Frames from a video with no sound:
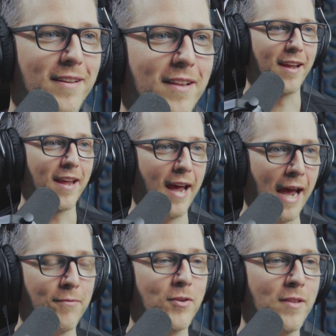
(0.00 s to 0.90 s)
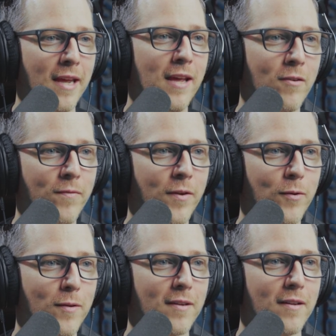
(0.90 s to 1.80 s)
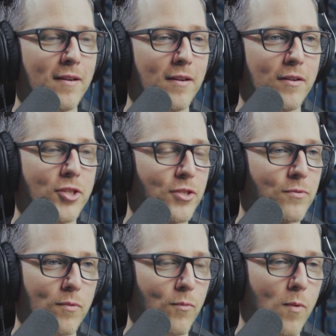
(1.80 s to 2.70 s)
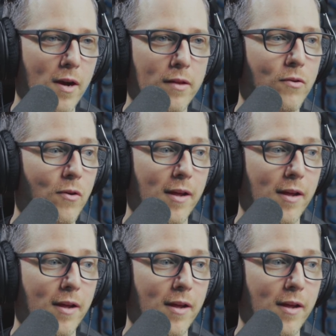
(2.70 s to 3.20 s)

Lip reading: Like, after the interview, just walk through